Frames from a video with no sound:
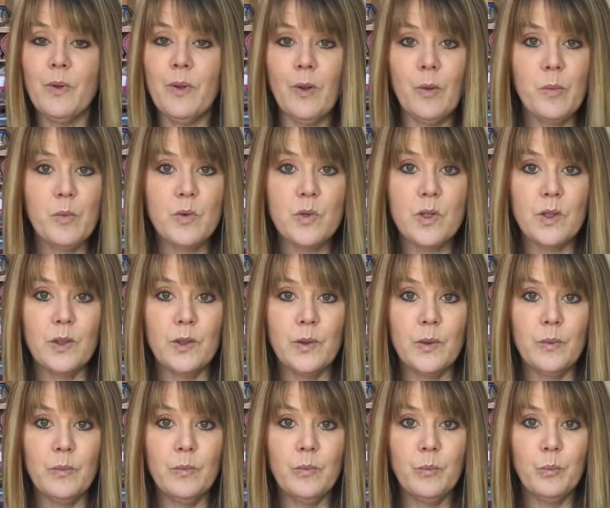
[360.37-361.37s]
Elmer's
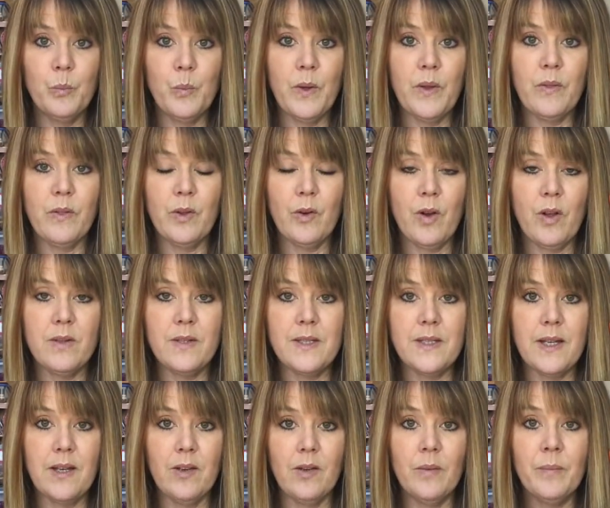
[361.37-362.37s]
glue when they're on
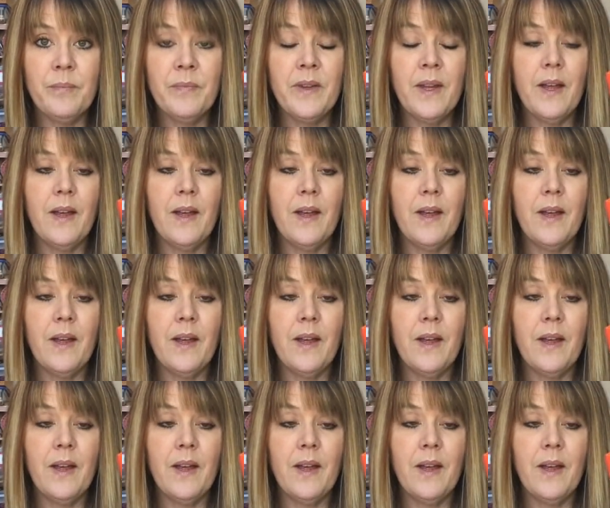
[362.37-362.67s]
sale